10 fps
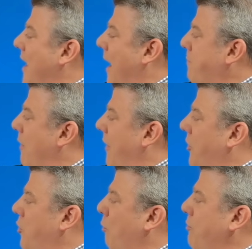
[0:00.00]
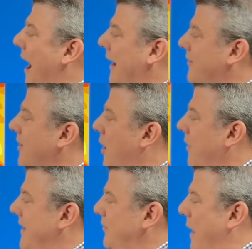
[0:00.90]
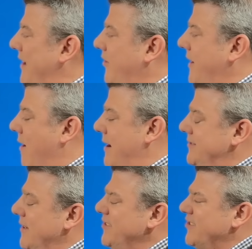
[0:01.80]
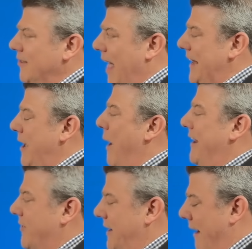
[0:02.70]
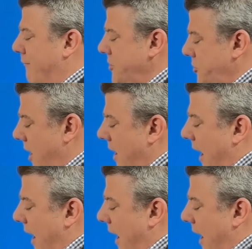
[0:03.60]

Up around the North Island, these western areas, slightly wetter than average,